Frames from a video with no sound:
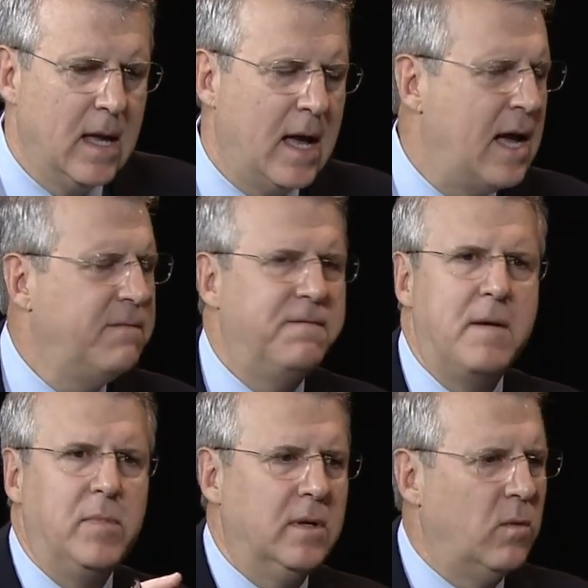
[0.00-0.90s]
I
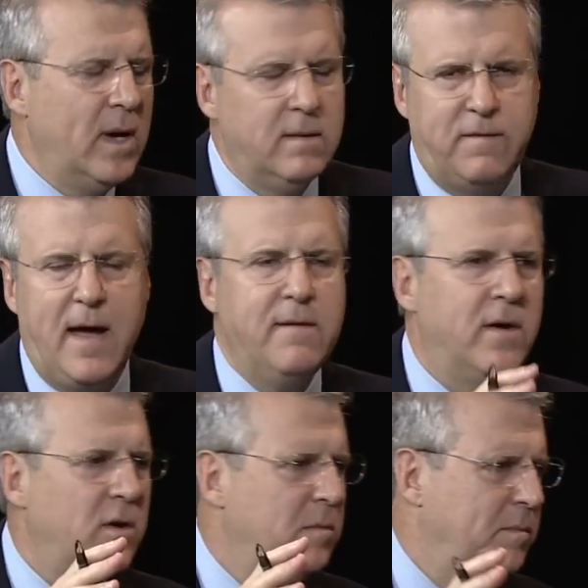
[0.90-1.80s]
fumbled away
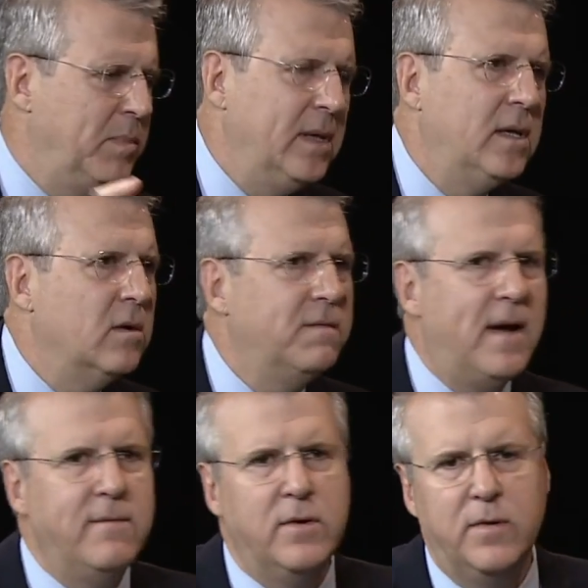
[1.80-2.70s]
$500 billion or
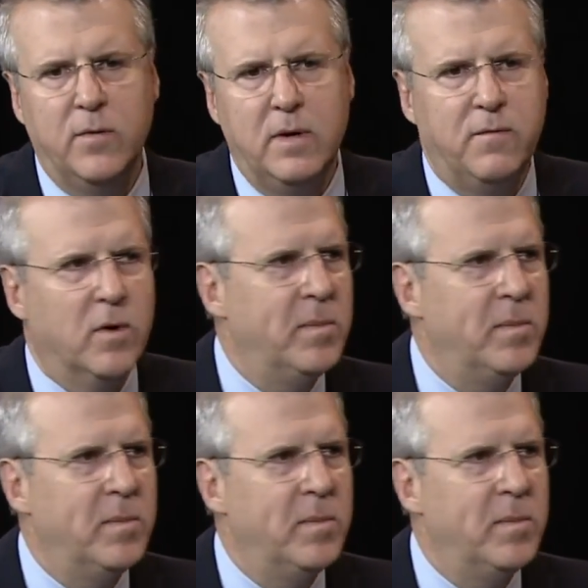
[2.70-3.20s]
$534 billion,